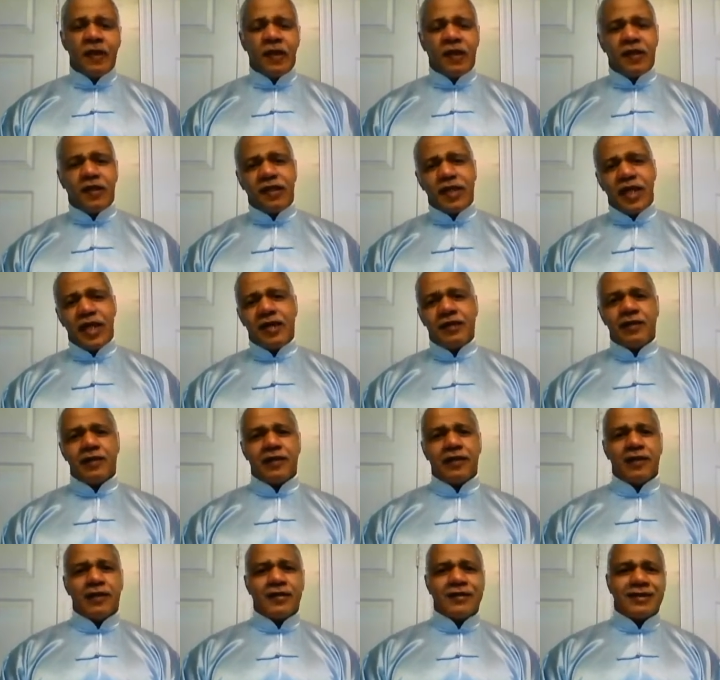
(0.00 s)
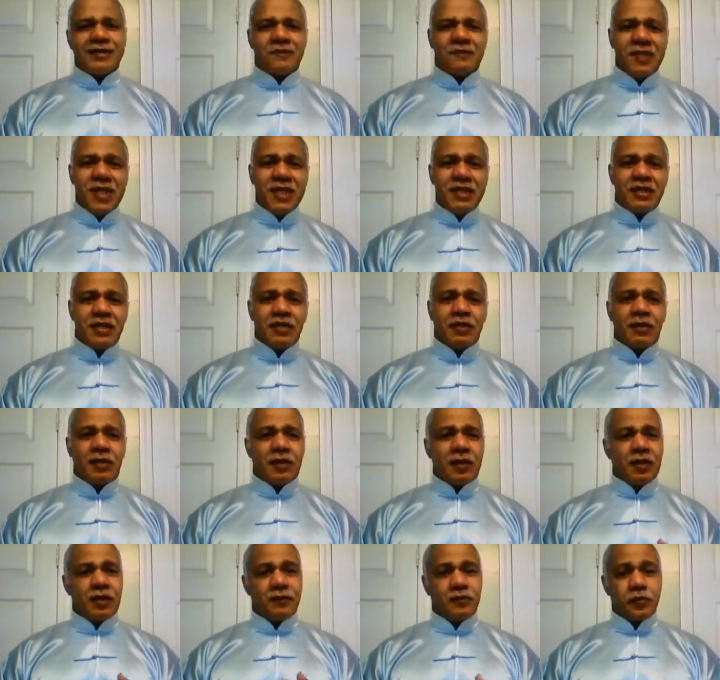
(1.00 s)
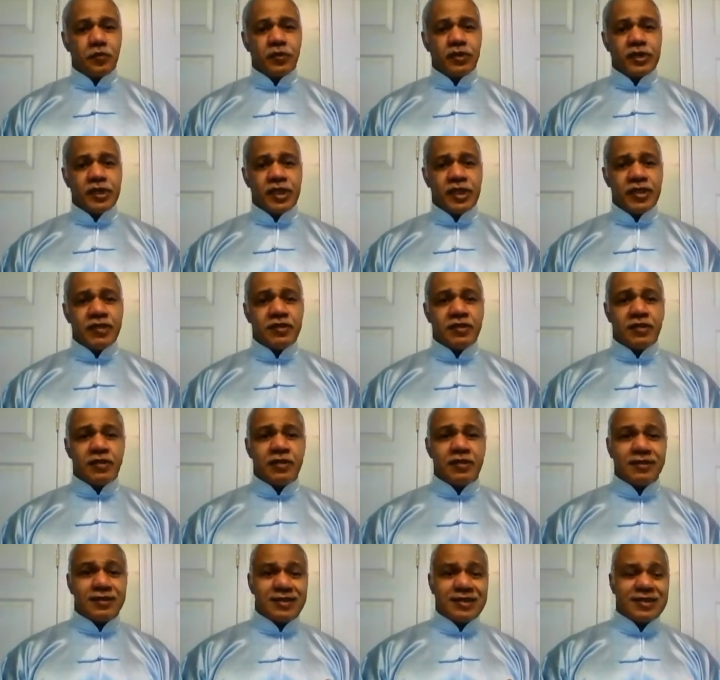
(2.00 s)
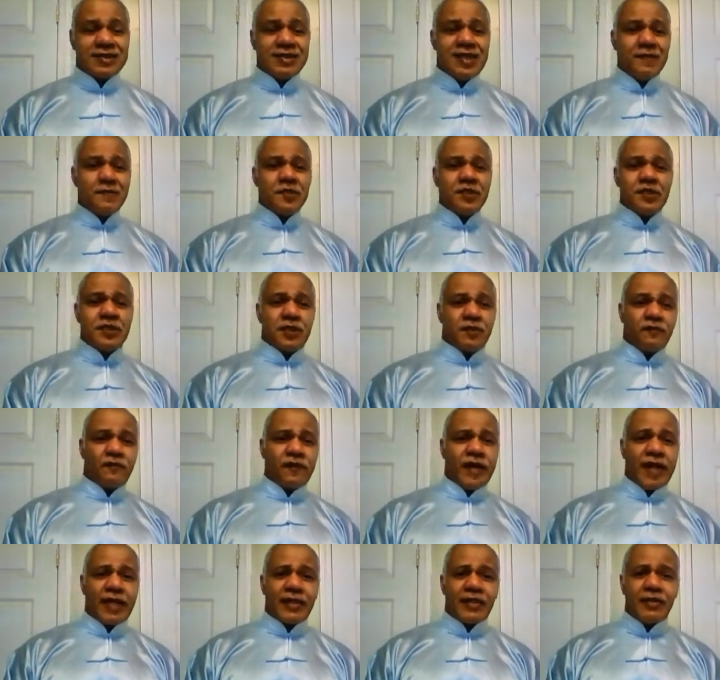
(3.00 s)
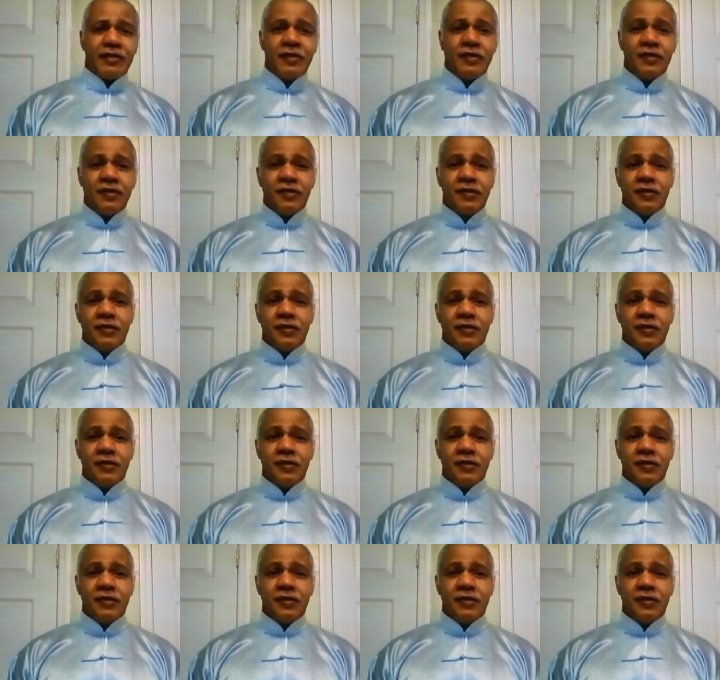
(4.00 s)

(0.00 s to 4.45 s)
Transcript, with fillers: that uh, depicted uh, Bruce Lee's deception in fighting,